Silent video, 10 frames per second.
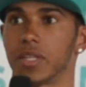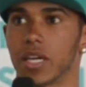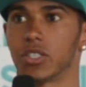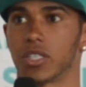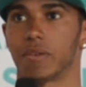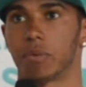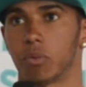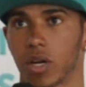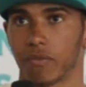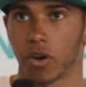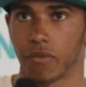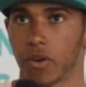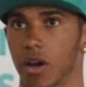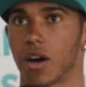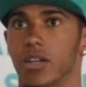with the engine, They've been working very,
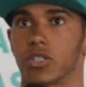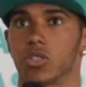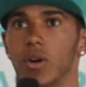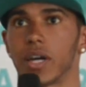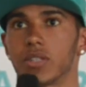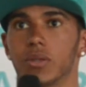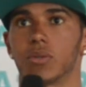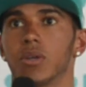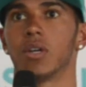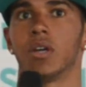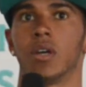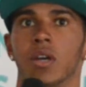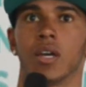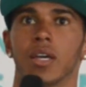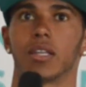very hard to try to.
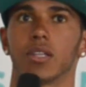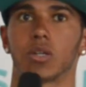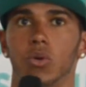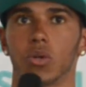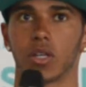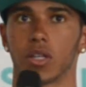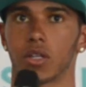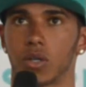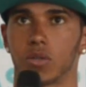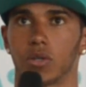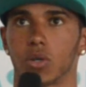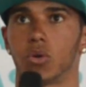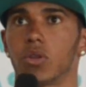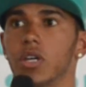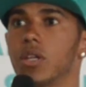The cooler, the, the
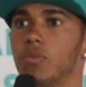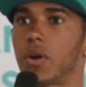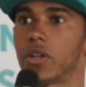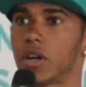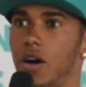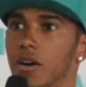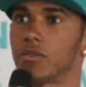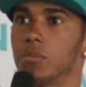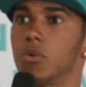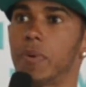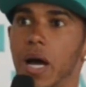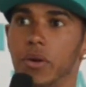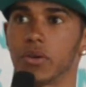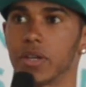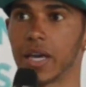cooler you can run the car, the more power
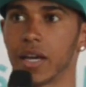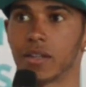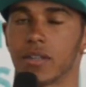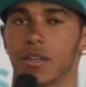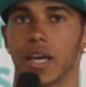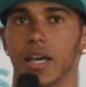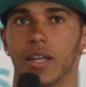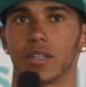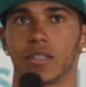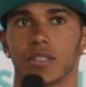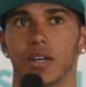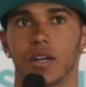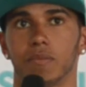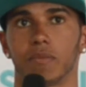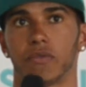you can get. And
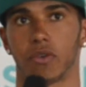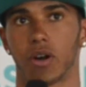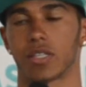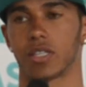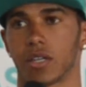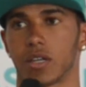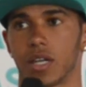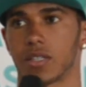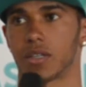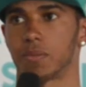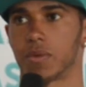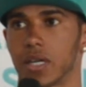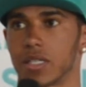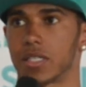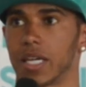um, for us as a, as, a,
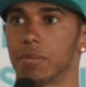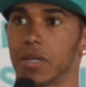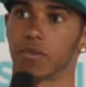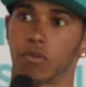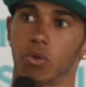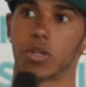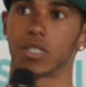as a team, and for all the